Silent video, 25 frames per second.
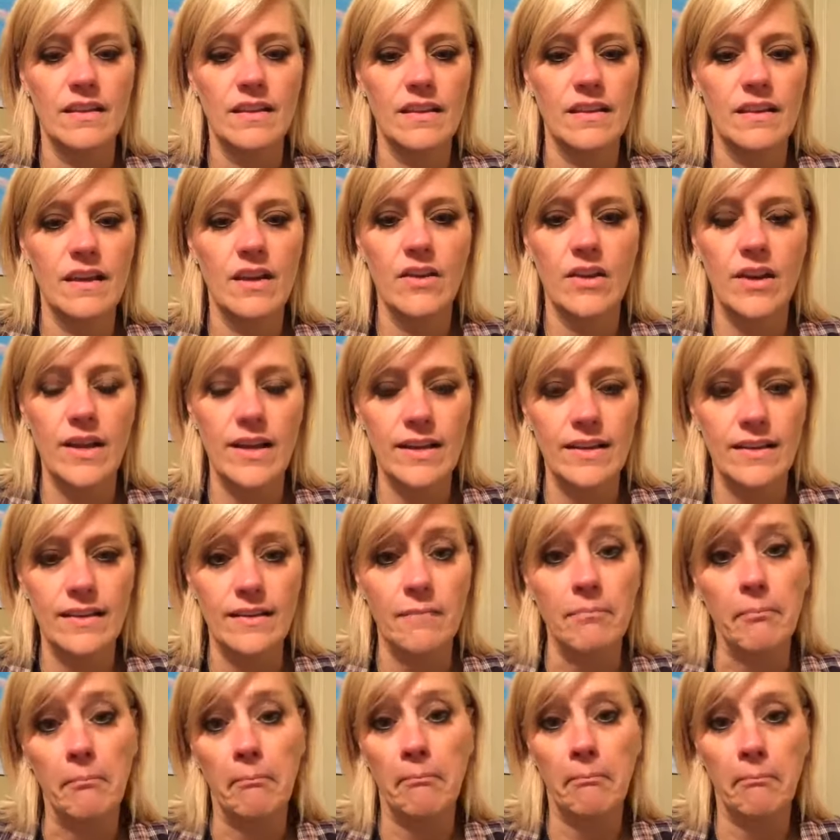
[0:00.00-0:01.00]
Okay.
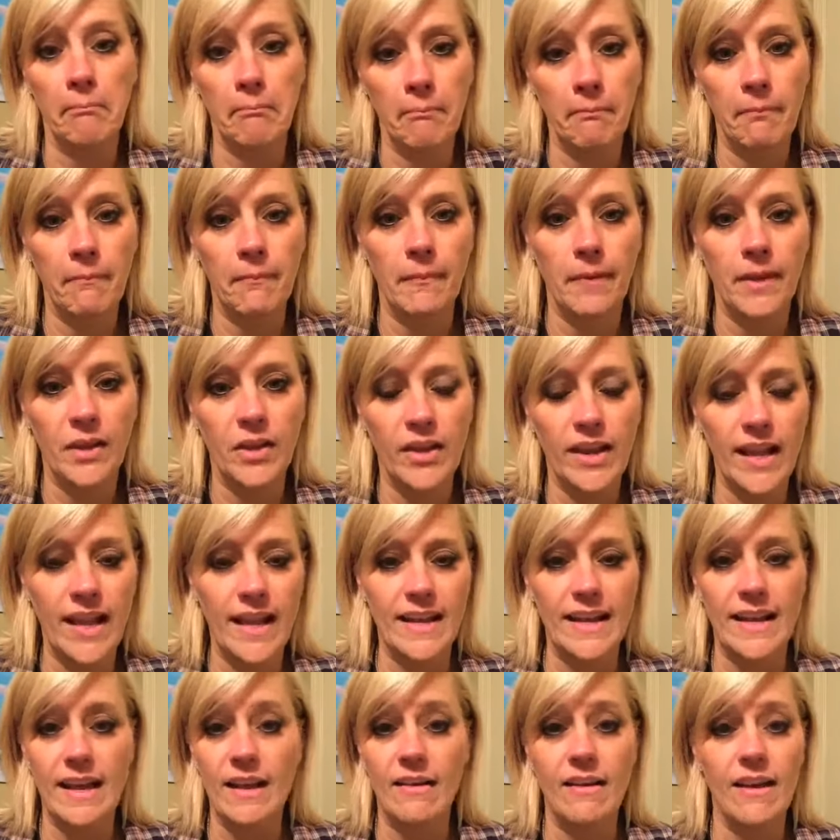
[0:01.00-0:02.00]
Can
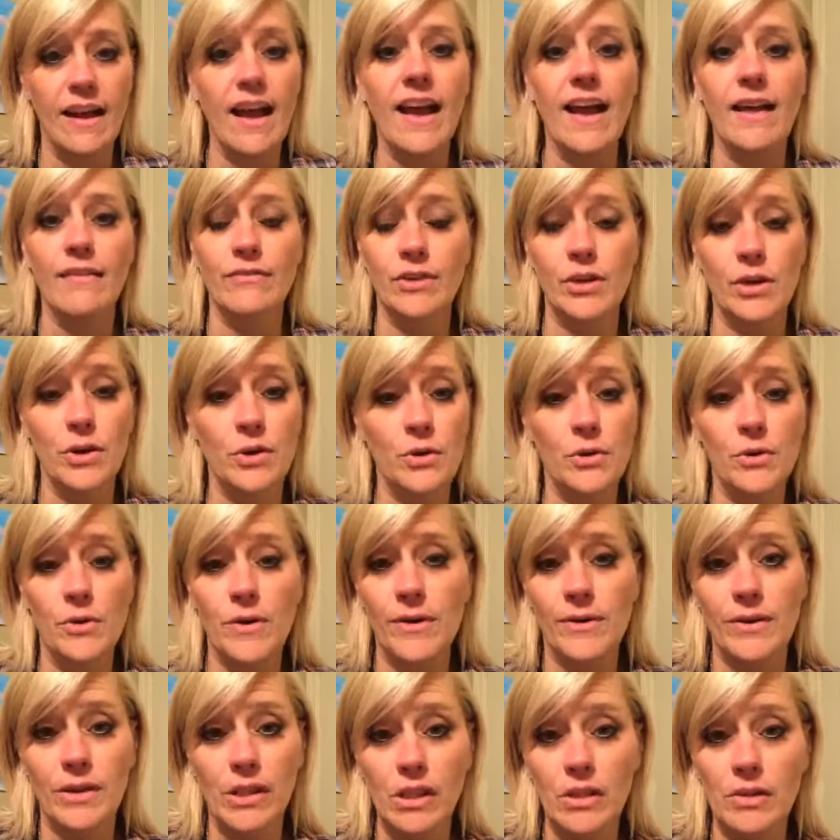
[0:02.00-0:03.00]
now. I have no
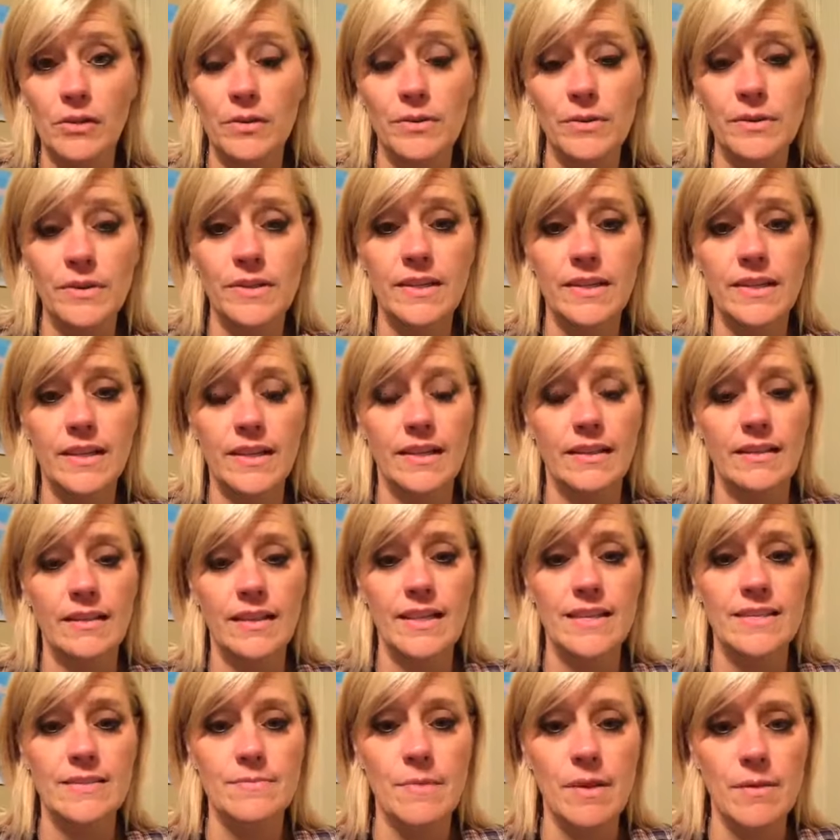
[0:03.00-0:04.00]
clue,
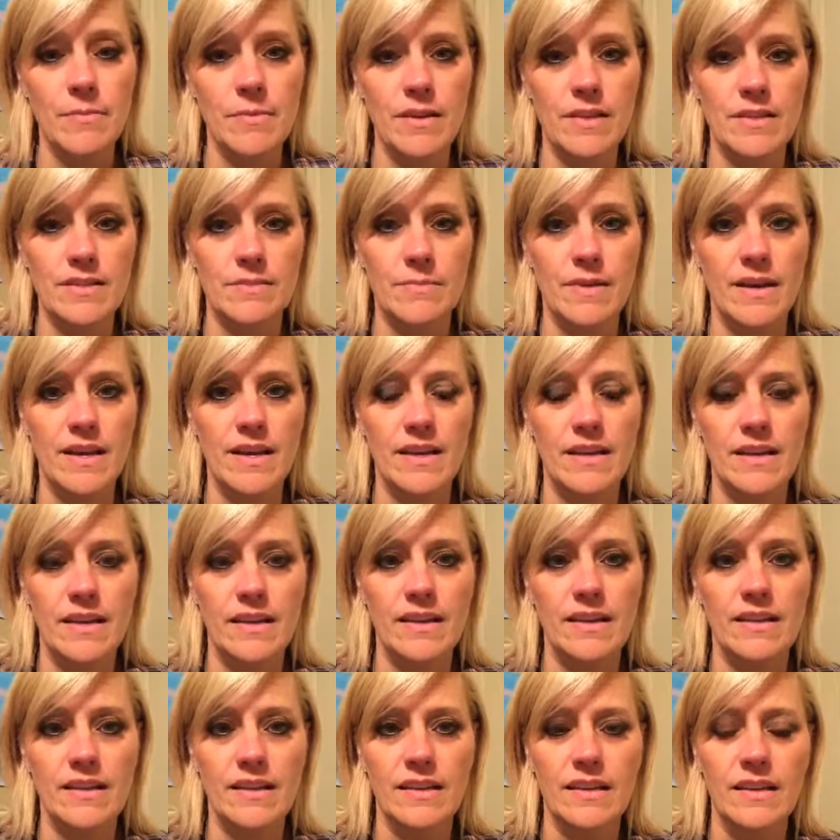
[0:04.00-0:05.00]
unless maybe it's my
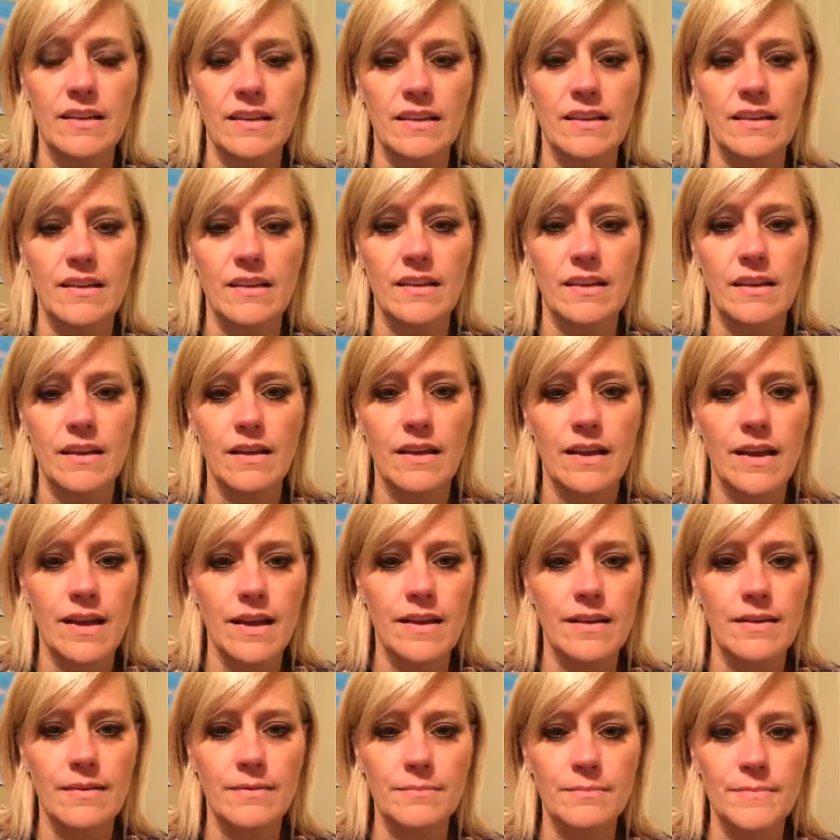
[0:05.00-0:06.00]

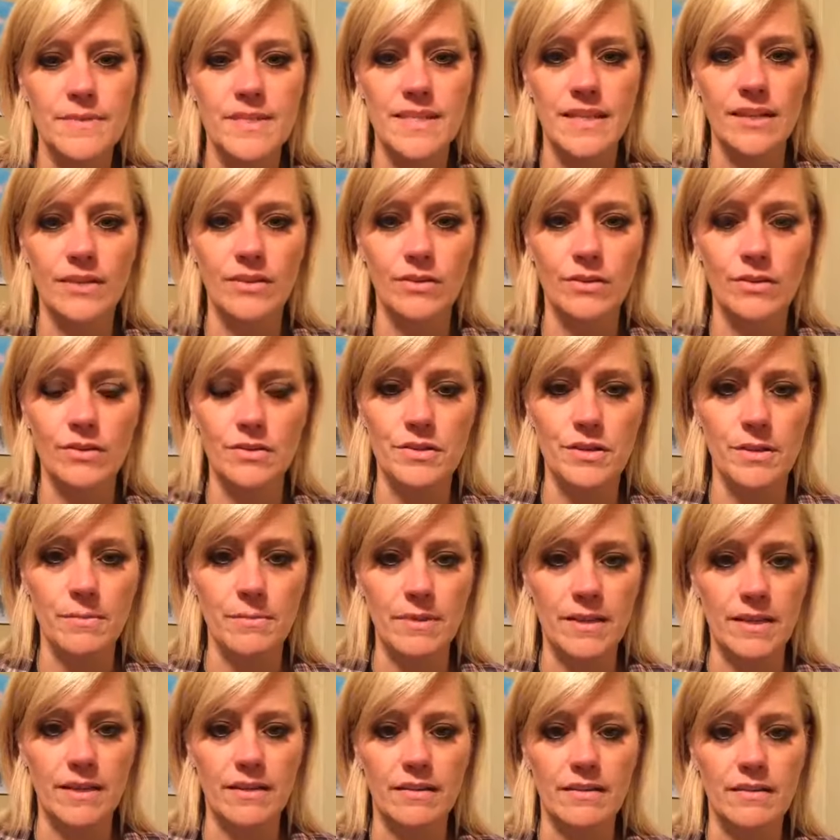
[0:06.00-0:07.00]
signal or
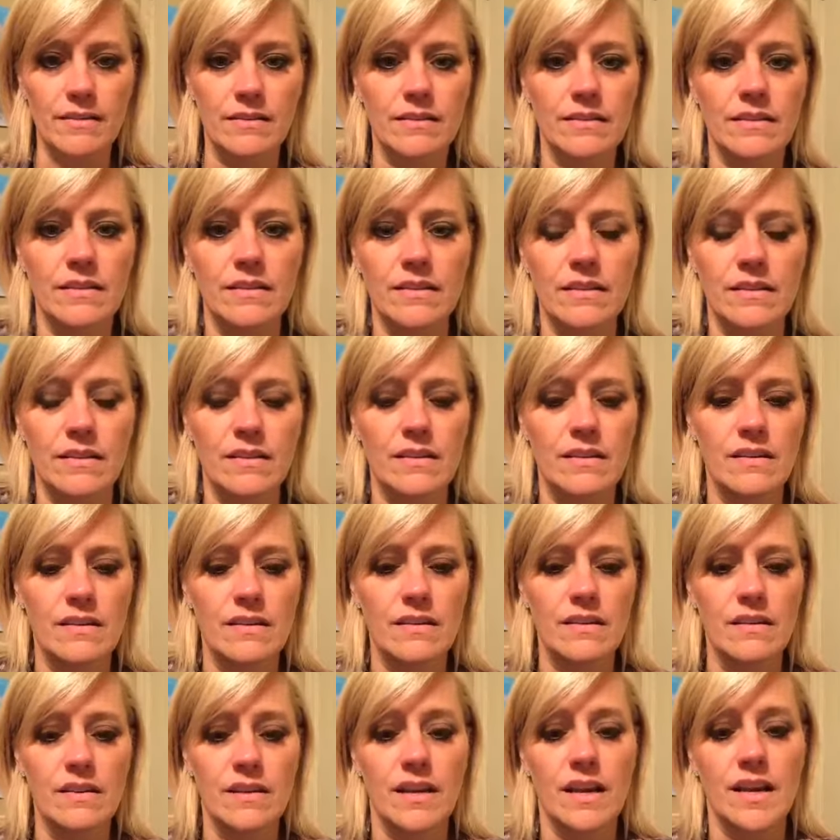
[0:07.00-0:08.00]
something,
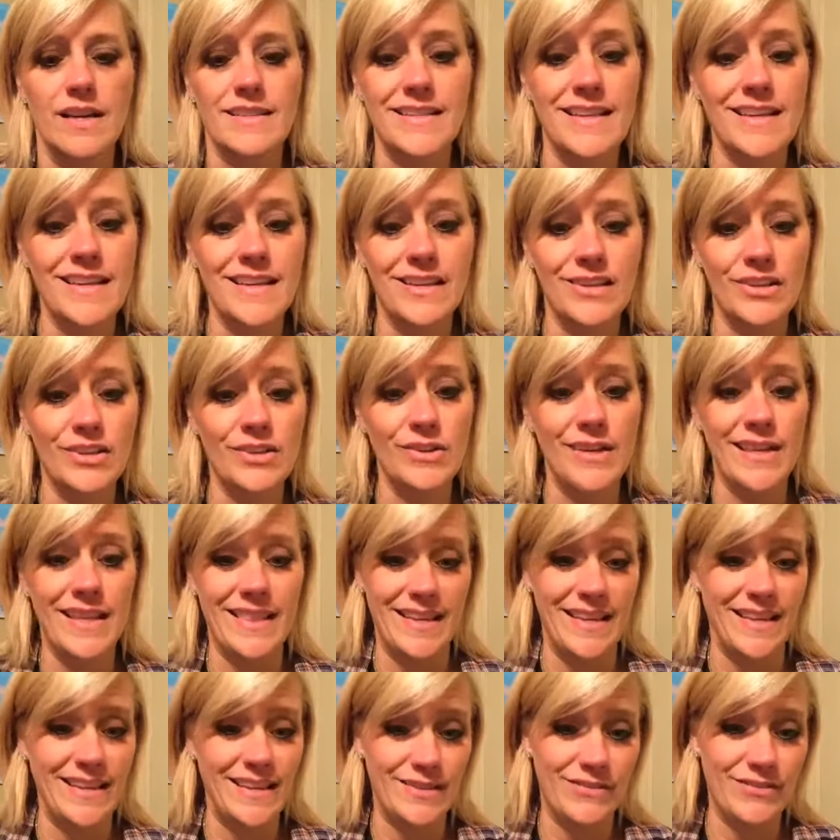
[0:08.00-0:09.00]
because I didn't do
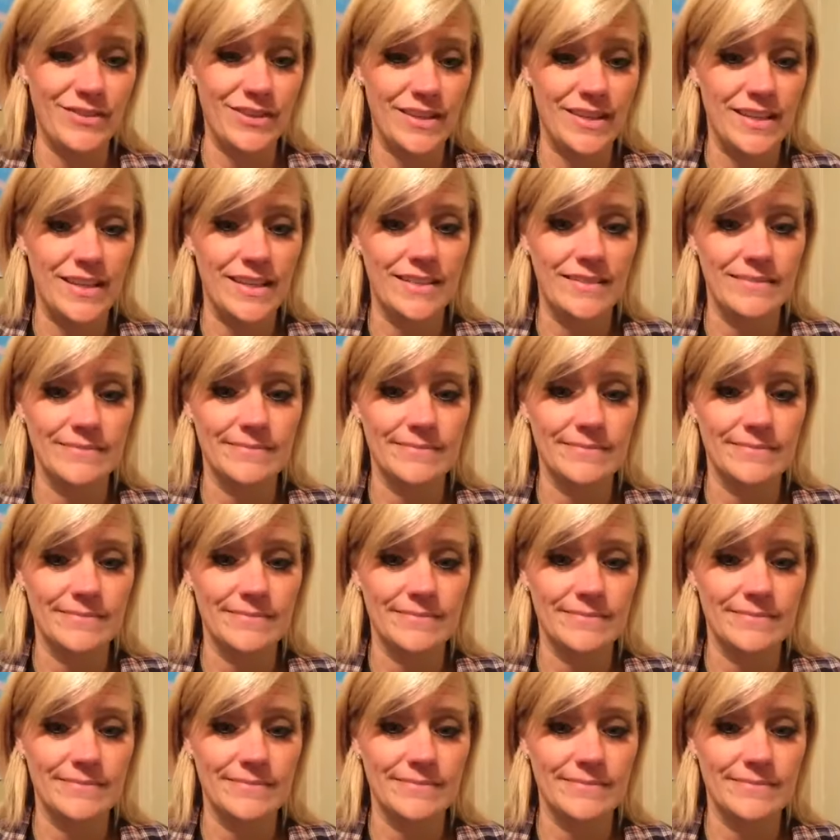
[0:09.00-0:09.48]
anything differently.